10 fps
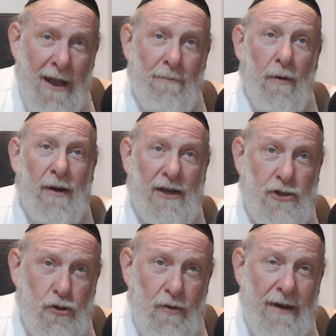but when I
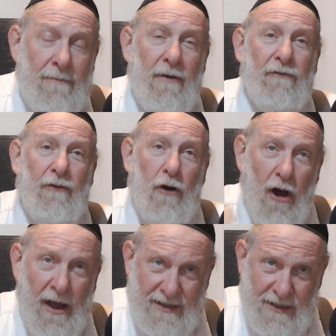dream for
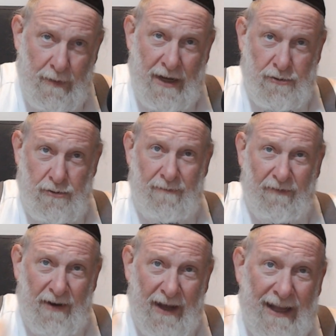us, when I dream
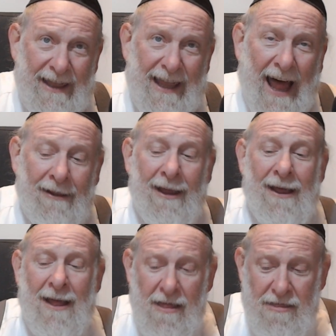for the klal,
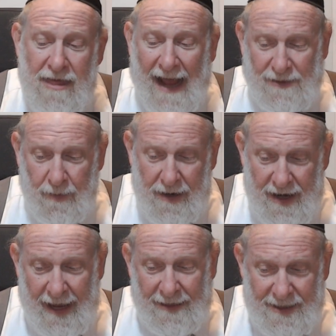that's when it
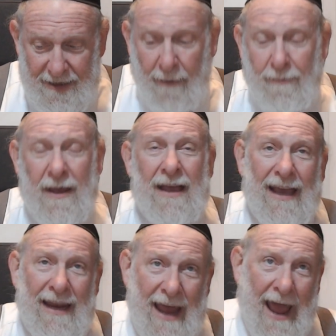ends up
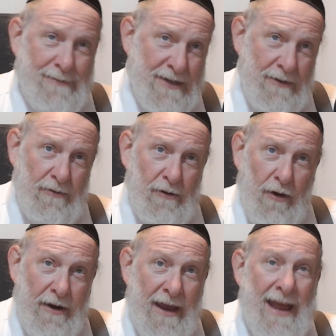in absolute
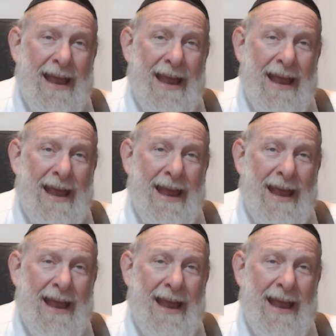glory.